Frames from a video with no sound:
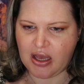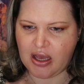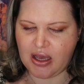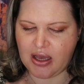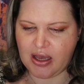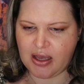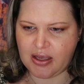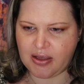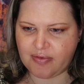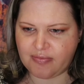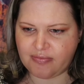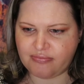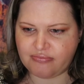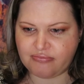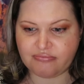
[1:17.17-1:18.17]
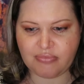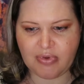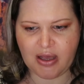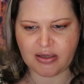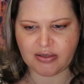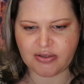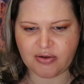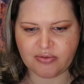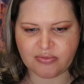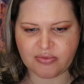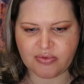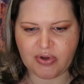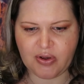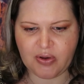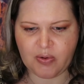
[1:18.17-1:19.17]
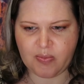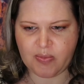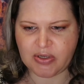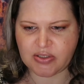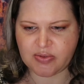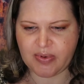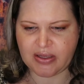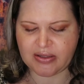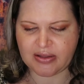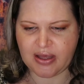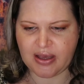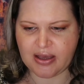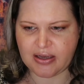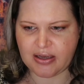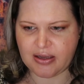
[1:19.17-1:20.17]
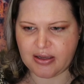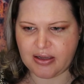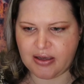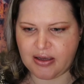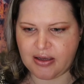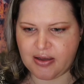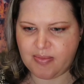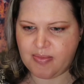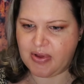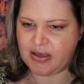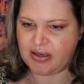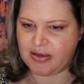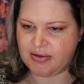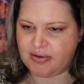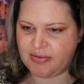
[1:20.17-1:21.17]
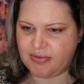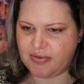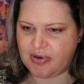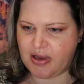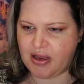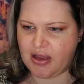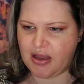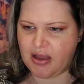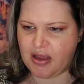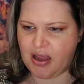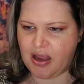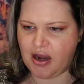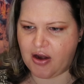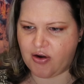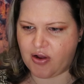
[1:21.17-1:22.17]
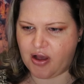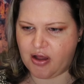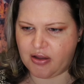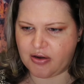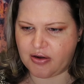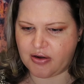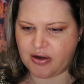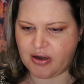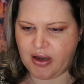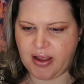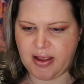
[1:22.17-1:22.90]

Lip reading: I don't know much about that, and hair color.